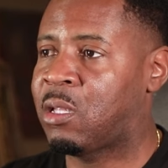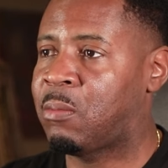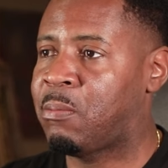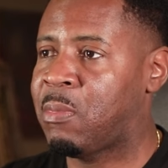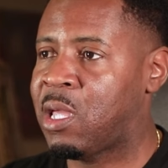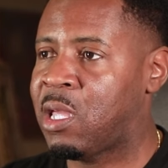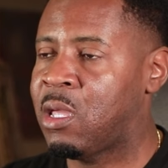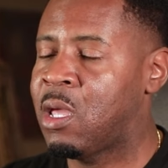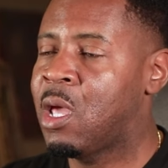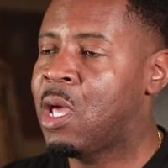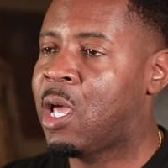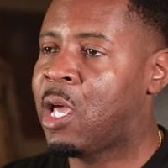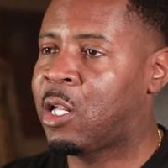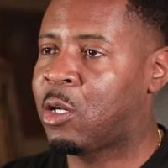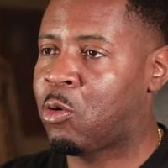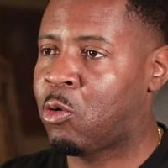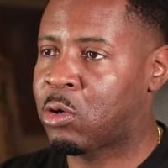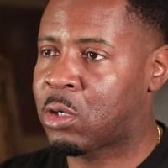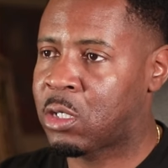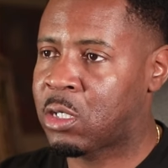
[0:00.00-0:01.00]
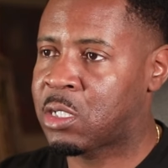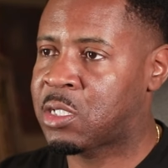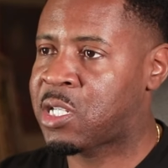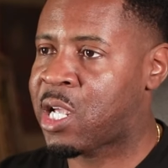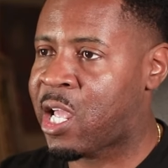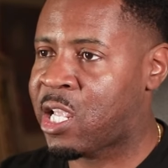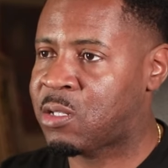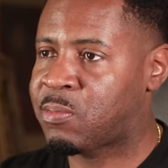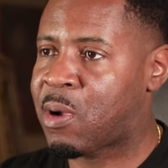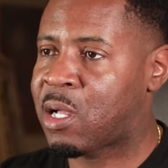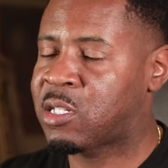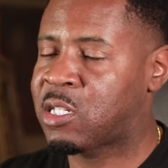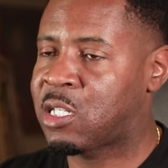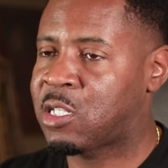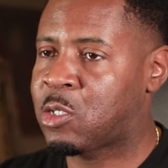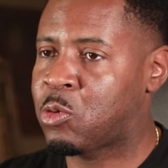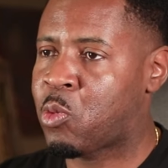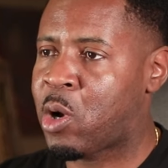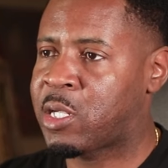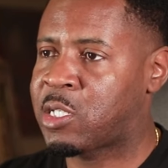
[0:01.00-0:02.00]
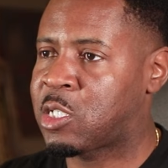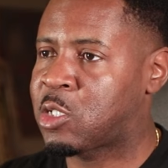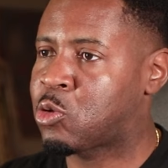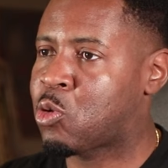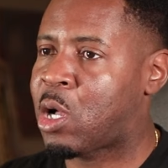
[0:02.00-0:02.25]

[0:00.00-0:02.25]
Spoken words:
than me in order to change my situation.